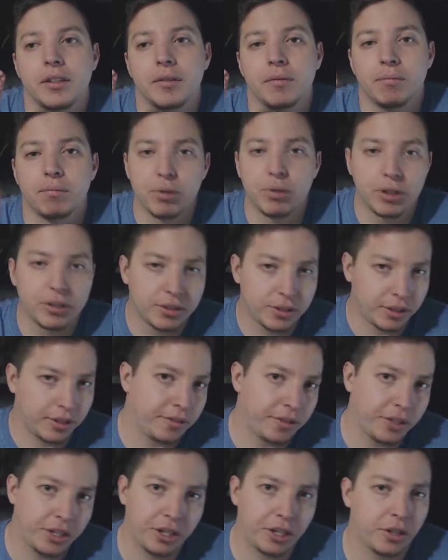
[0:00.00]
books and
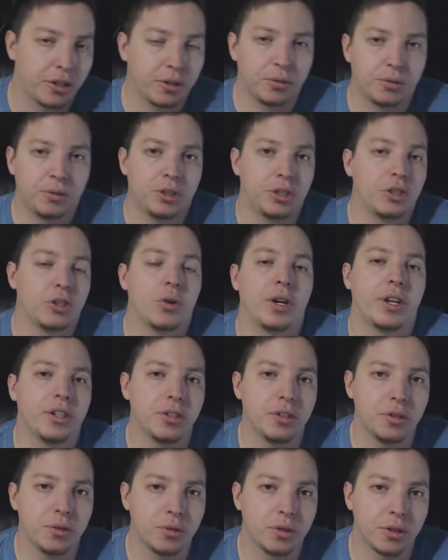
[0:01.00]
video. You can go ahead
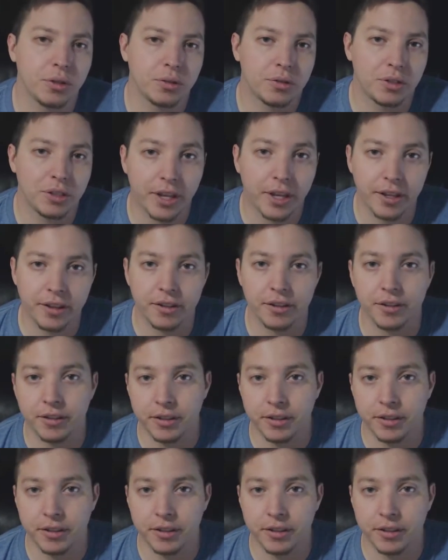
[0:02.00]
and do those together.